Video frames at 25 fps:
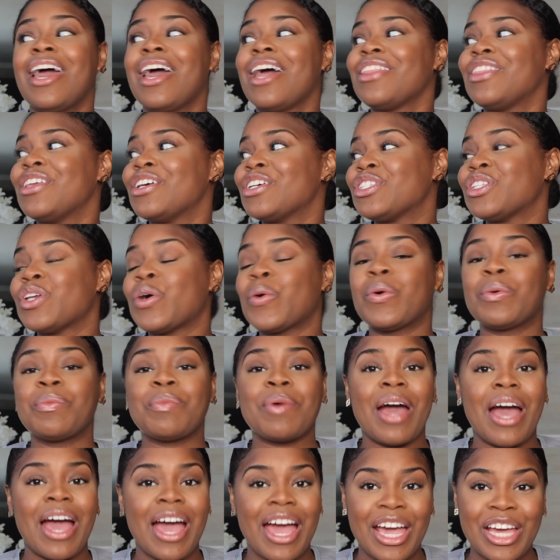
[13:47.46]
there's no one
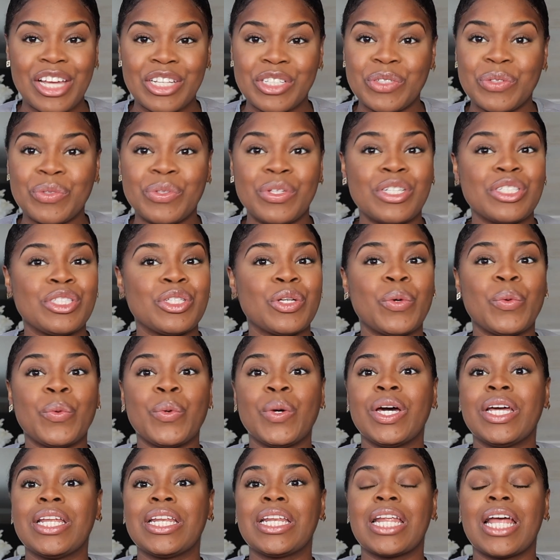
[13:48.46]
behind you. There's no
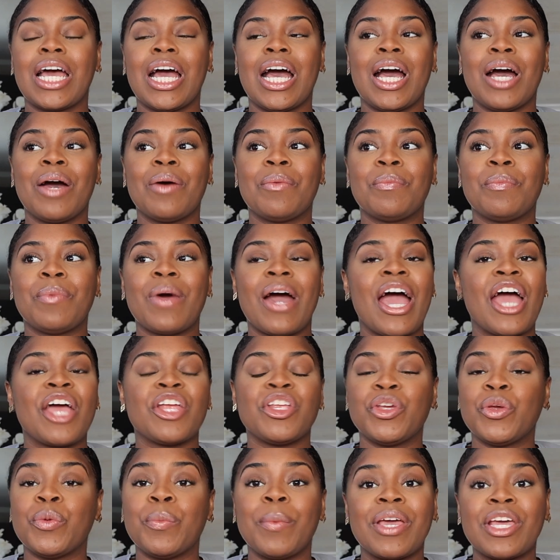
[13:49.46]
one
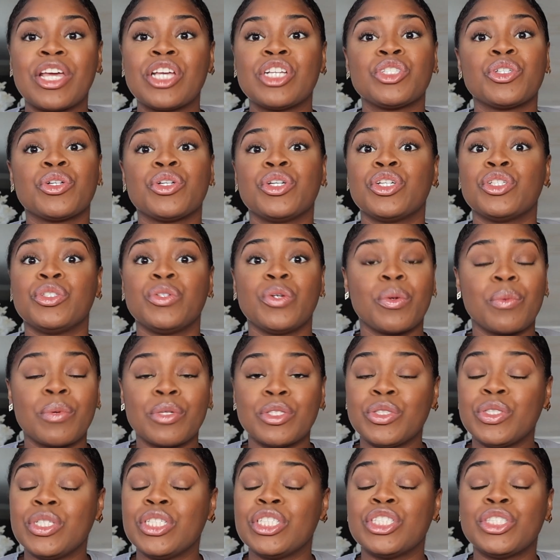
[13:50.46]
behind you making sure you're doing
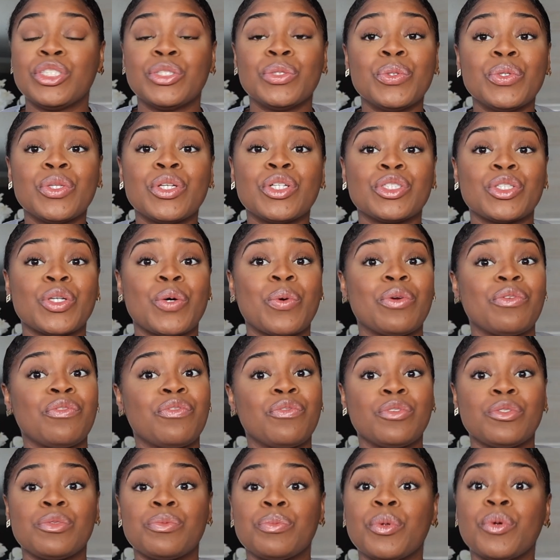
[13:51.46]
what you need to do. There's no one
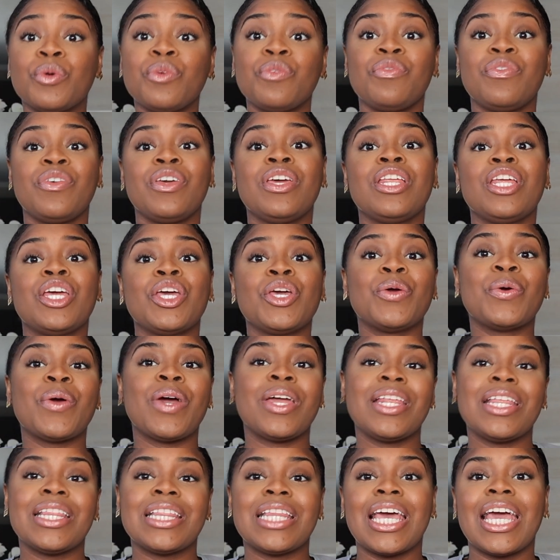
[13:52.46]
spoon-feeding you
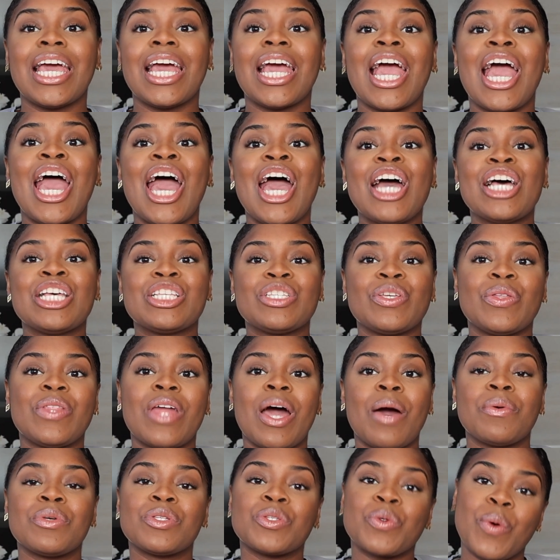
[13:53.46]
anything. So
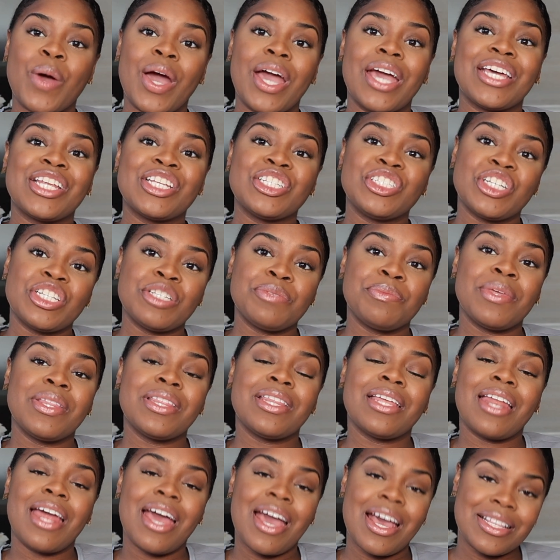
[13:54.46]
that was quite an adjustment
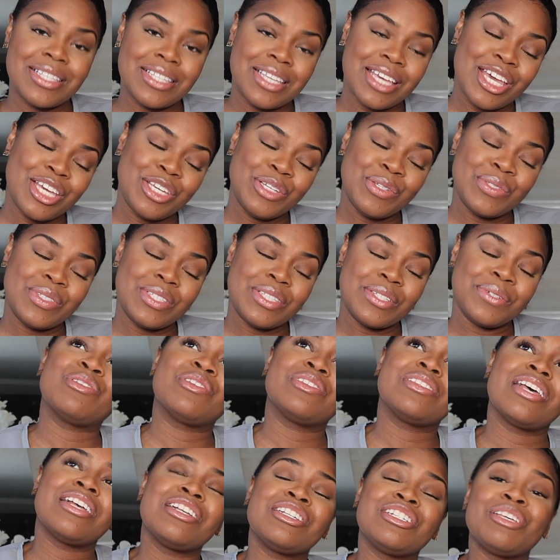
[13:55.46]
that I had to get used to. So
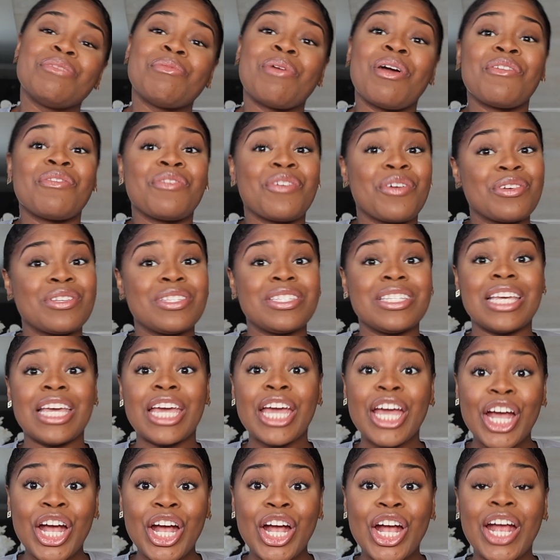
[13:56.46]
essentially my first
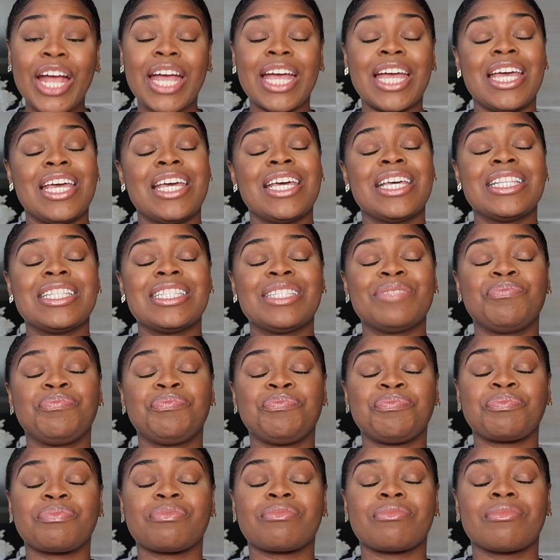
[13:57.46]
year in
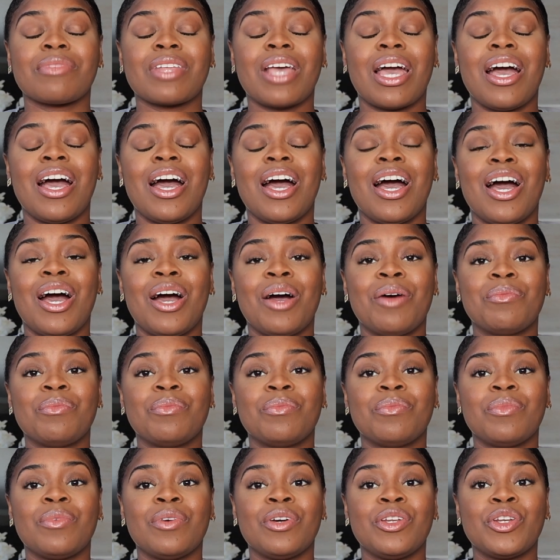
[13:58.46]

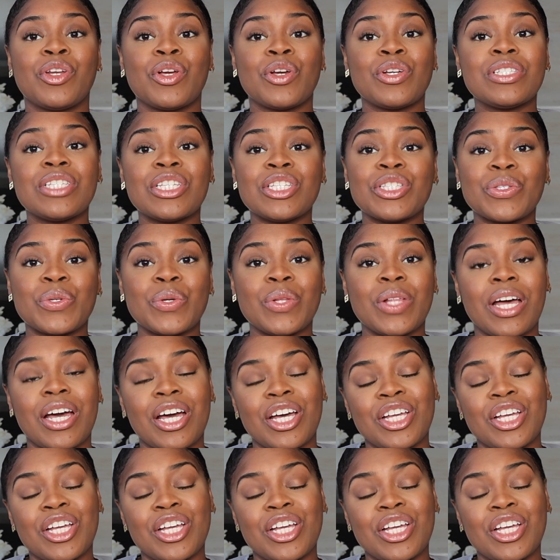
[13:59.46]
nursing school at